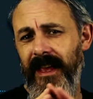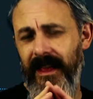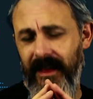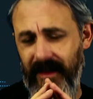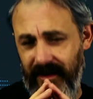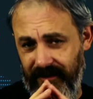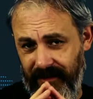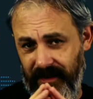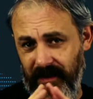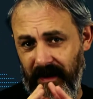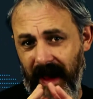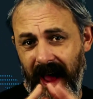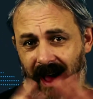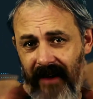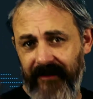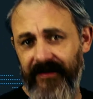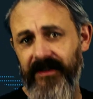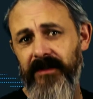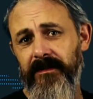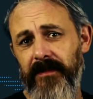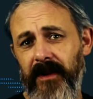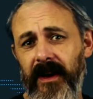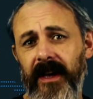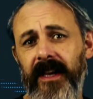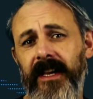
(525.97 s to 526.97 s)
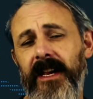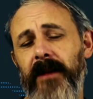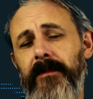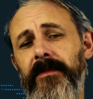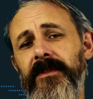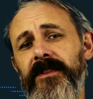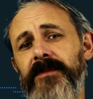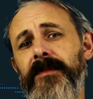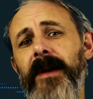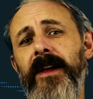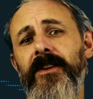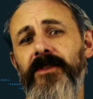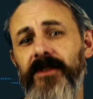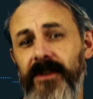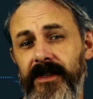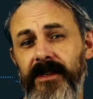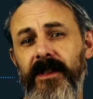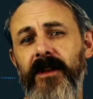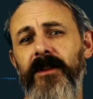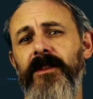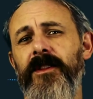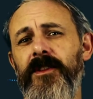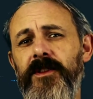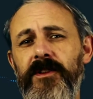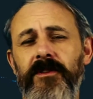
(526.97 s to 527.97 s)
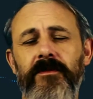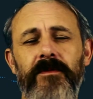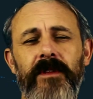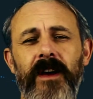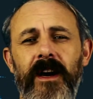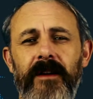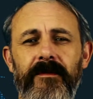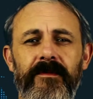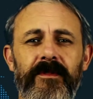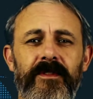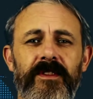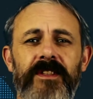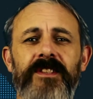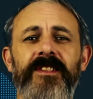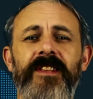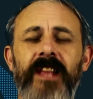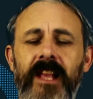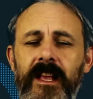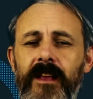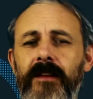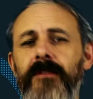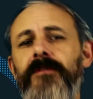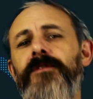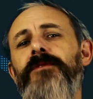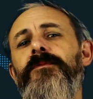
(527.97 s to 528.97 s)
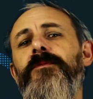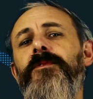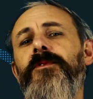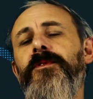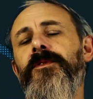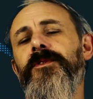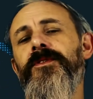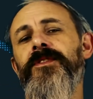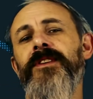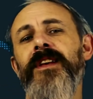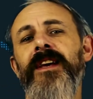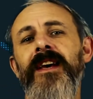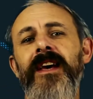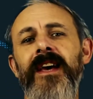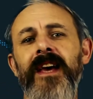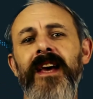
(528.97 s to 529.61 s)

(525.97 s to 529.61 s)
If you have to buy a couple of expansions, they're the two that I would steer you towards.